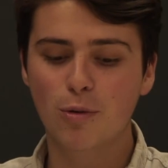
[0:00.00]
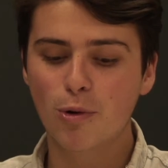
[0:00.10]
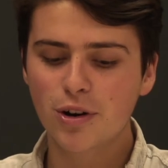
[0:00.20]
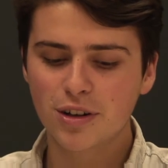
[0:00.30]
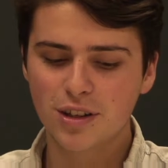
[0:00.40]

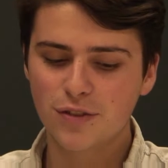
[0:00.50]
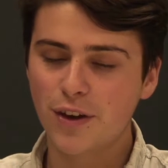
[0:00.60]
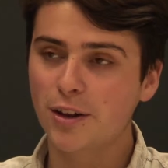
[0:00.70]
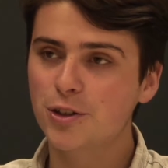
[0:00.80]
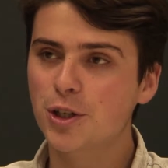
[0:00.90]
awarded this
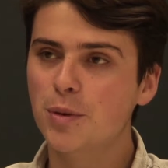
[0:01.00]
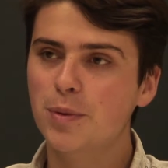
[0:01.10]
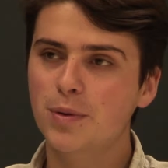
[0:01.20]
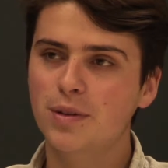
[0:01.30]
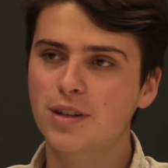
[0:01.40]

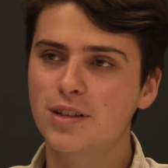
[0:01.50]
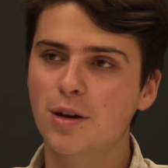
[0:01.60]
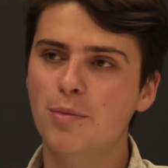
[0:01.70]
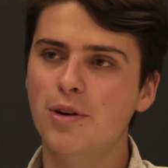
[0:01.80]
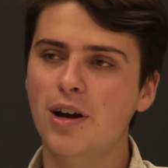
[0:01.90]
fellowship this
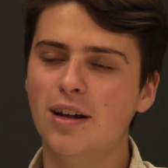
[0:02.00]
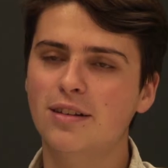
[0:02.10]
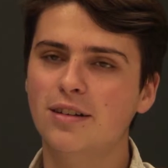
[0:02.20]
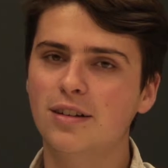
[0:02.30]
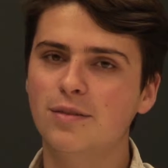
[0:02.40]
summer at
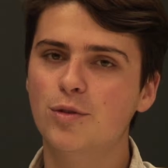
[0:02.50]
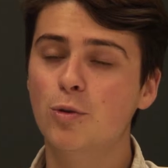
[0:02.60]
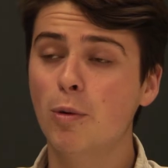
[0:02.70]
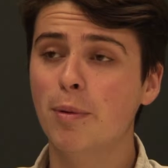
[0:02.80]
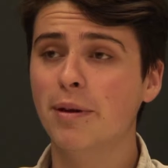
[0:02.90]
the
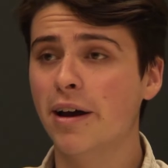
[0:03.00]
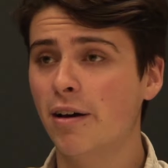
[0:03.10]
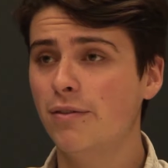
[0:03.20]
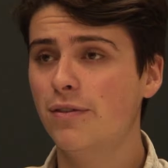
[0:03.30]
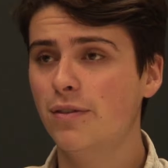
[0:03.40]
School of Public
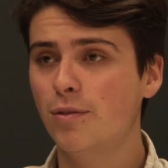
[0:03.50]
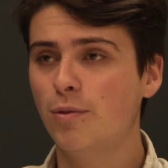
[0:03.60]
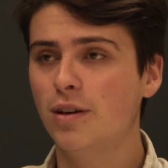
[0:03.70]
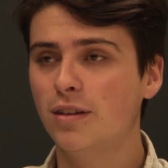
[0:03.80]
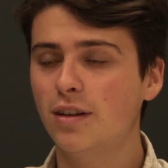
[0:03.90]
Health
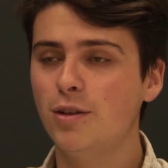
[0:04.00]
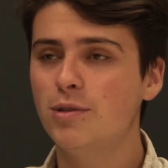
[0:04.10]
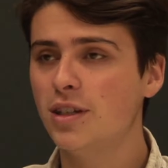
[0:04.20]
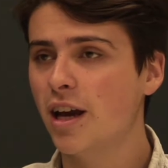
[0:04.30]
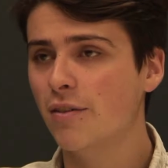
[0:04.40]
with the
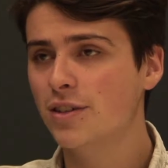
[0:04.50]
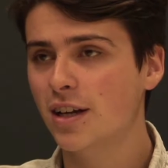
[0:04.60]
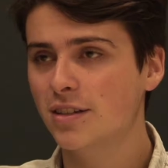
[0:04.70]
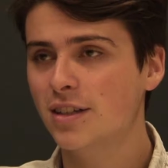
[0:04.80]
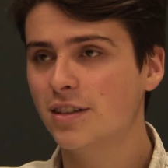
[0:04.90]
UT Health
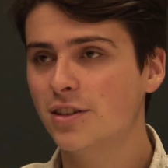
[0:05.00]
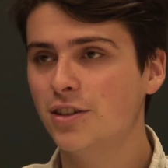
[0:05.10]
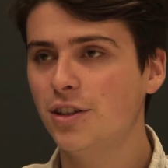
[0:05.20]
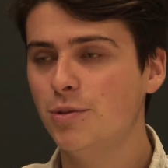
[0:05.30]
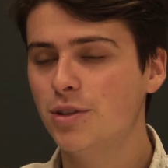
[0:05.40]
Science Center
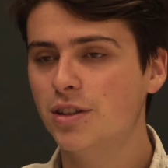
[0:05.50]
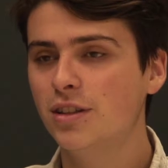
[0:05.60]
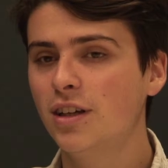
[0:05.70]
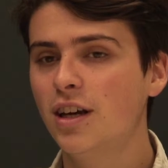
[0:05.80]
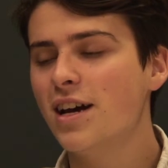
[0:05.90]
in
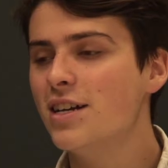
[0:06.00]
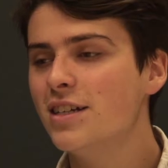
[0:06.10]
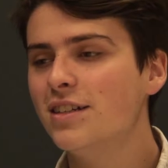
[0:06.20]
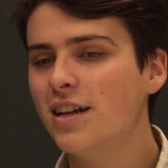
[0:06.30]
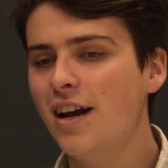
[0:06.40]
Houston. The
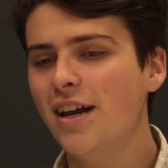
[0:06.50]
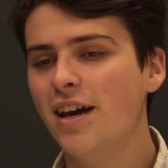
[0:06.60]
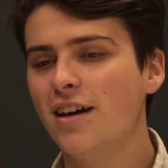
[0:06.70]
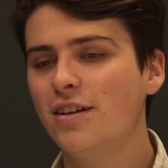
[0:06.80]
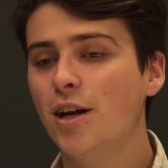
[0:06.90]
idea that I
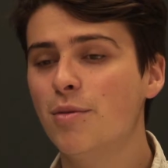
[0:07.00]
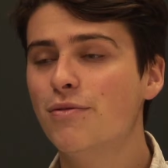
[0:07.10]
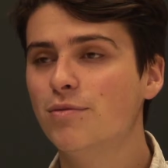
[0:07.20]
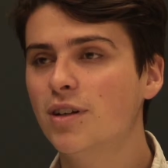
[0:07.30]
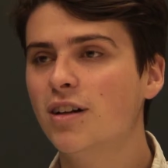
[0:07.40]
had coming
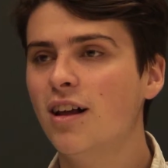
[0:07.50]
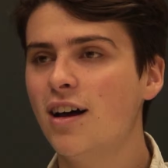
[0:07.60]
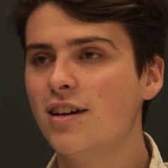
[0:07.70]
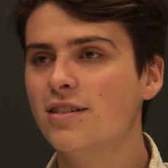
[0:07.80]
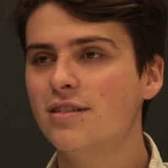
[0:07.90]
from the
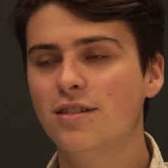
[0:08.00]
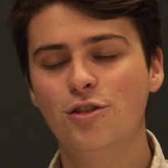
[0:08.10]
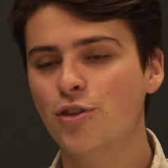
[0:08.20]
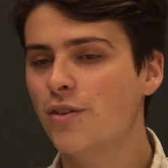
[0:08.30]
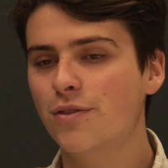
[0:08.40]
class,
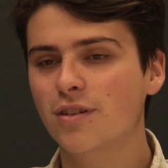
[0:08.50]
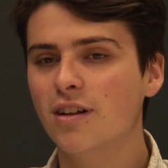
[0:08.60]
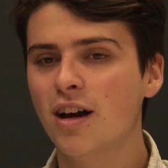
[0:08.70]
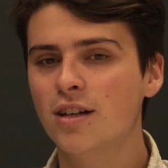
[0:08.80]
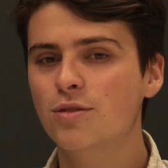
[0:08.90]
straight from the
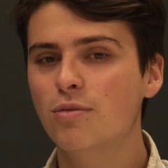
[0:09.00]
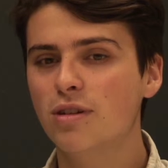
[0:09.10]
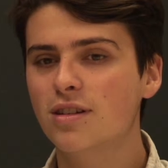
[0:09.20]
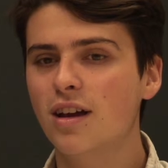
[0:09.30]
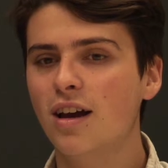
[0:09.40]
class,
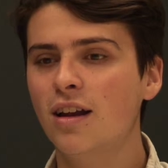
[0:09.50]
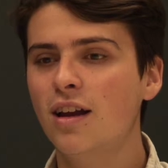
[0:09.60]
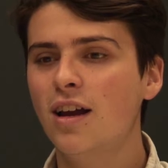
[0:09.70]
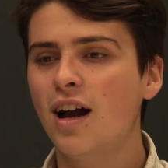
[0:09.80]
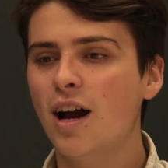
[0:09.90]
was that
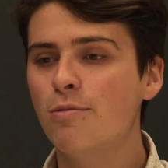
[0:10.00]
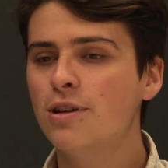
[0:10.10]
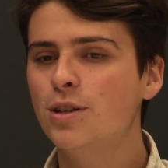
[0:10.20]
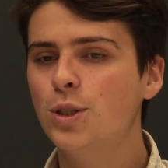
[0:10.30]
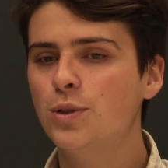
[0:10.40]
I
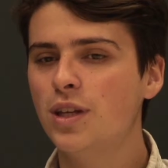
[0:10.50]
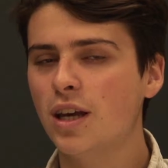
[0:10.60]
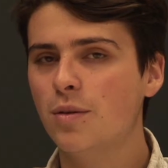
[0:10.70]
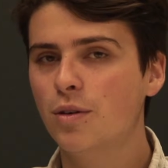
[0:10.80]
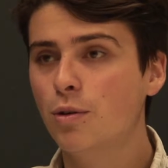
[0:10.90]
wanted to
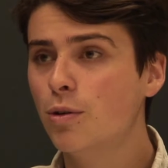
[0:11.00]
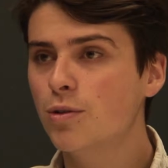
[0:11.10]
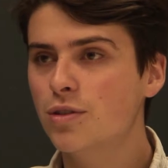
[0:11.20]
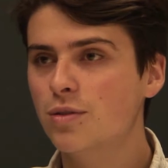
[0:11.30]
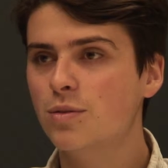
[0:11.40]
take
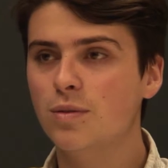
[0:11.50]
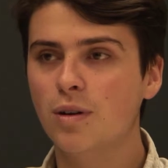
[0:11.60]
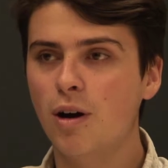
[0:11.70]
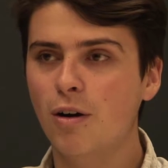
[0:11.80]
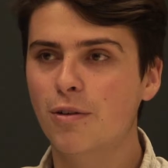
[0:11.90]
Google's
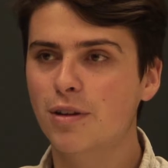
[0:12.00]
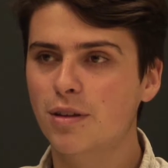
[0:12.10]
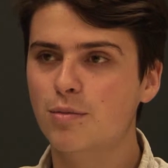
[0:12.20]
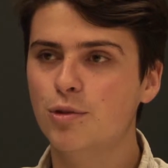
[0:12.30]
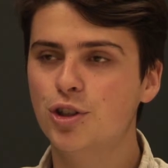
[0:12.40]

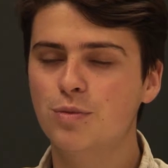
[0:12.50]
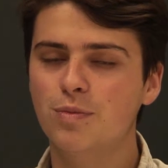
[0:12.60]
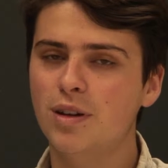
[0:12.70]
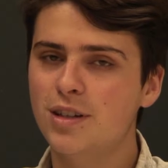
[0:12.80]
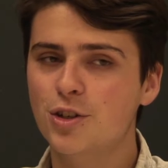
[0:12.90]
algorithm, which
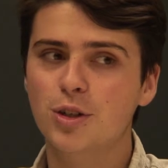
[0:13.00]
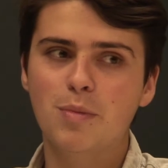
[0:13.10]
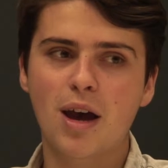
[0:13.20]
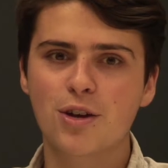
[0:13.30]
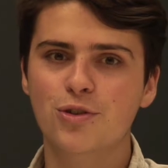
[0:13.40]
essentially
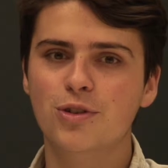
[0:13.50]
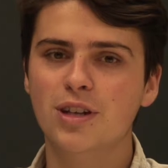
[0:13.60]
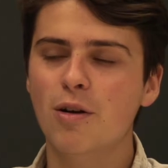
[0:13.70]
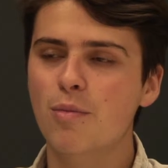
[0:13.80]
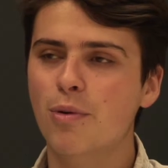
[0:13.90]

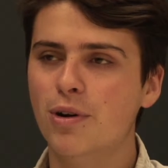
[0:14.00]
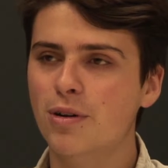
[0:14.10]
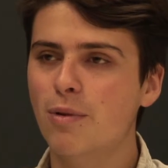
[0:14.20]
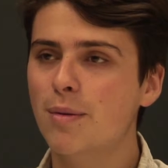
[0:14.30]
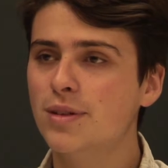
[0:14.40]
measures how
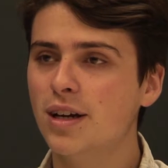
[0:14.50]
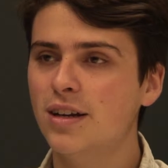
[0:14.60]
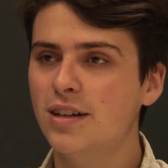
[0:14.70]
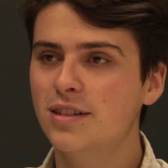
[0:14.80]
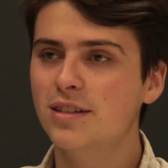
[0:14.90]
important a website
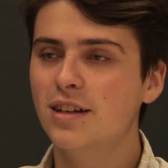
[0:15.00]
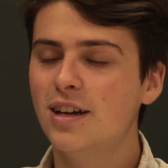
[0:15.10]
is,